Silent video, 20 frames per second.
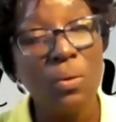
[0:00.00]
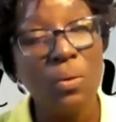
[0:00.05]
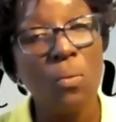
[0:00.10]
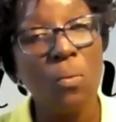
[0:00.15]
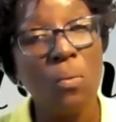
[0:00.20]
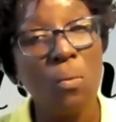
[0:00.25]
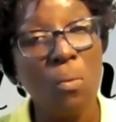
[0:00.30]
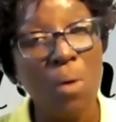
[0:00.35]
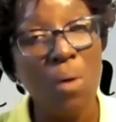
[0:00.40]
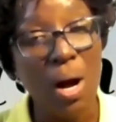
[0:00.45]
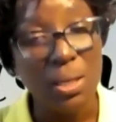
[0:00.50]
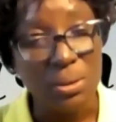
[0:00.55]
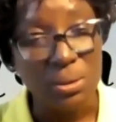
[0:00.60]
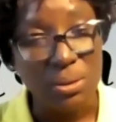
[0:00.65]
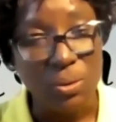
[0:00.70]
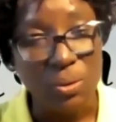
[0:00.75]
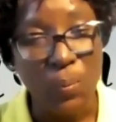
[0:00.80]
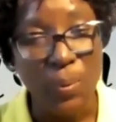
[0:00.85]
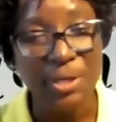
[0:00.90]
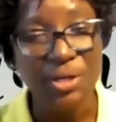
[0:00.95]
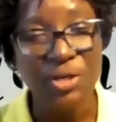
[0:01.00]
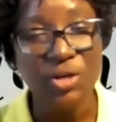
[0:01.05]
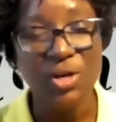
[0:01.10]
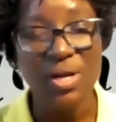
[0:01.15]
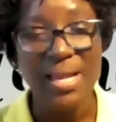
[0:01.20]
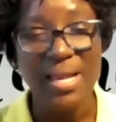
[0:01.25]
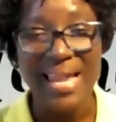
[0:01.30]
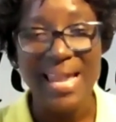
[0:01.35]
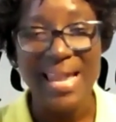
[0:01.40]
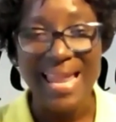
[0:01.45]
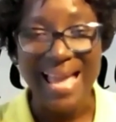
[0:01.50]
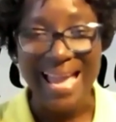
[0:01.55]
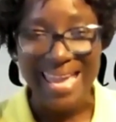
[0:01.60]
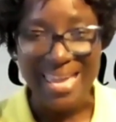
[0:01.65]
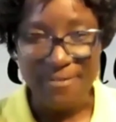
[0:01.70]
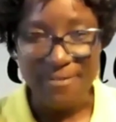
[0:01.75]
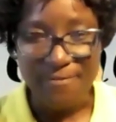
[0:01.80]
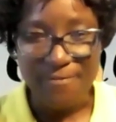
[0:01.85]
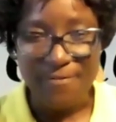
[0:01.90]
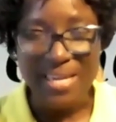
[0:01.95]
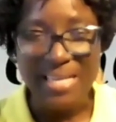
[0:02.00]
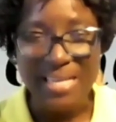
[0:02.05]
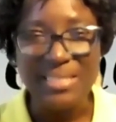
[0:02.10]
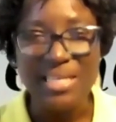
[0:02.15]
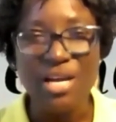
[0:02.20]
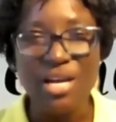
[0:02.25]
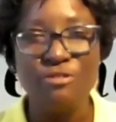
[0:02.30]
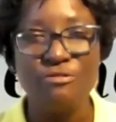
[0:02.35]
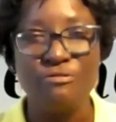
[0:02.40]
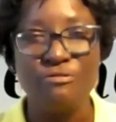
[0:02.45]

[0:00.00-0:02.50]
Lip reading: what? When your life is at